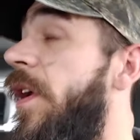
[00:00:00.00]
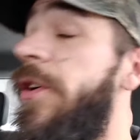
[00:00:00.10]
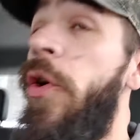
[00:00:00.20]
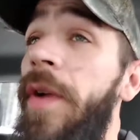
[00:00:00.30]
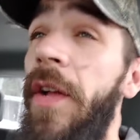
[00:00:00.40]

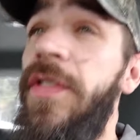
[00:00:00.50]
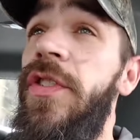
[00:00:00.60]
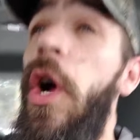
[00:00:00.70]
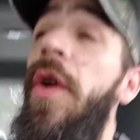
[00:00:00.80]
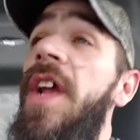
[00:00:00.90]
You know what else is
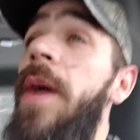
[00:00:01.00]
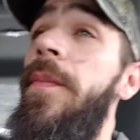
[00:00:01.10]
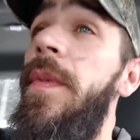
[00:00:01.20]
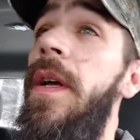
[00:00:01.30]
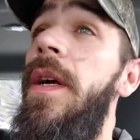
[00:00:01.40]
going up?
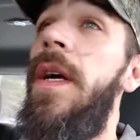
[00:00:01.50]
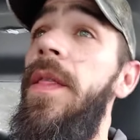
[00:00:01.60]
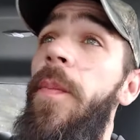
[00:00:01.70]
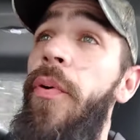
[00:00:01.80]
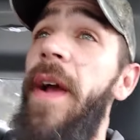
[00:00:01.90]

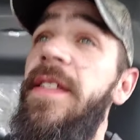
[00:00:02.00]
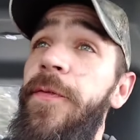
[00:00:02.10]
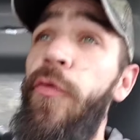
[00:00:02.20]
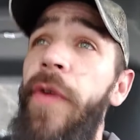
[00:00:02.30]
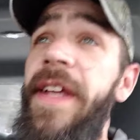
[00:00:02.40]
The price
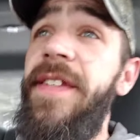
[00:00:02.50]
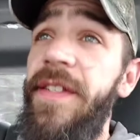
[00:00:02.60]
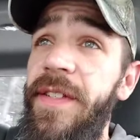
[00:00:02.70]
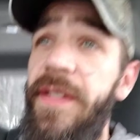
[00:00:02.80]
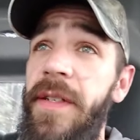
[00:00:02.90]
of
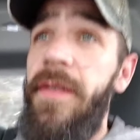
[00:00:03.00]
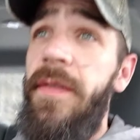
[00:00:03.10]
Reese's.